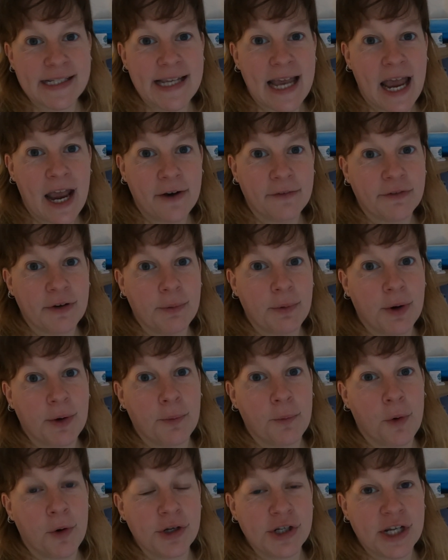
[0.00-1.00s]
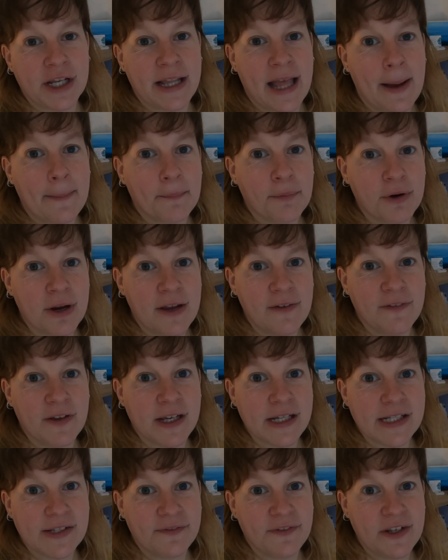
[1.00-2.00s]
to everyone watching that
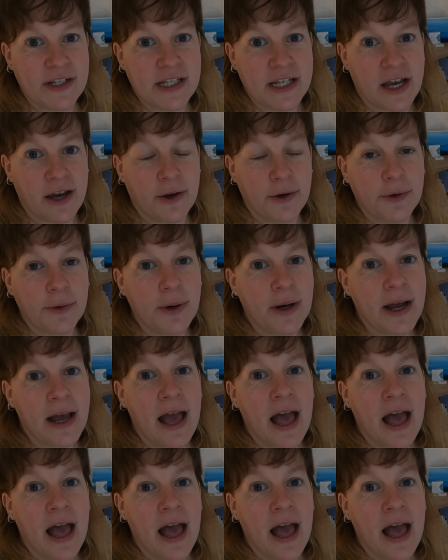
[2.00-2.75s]
previous video